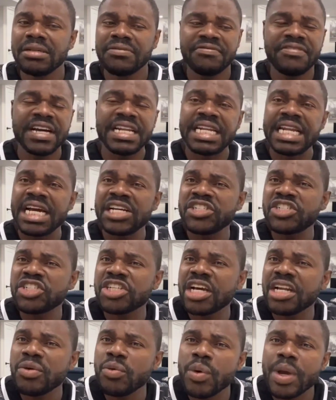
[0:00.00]

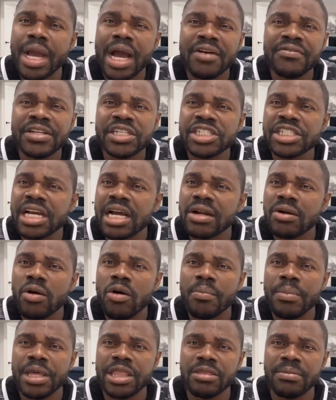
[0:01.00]
Financially, we have a shared
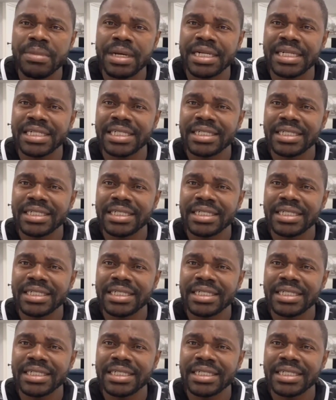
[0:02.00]
commitment.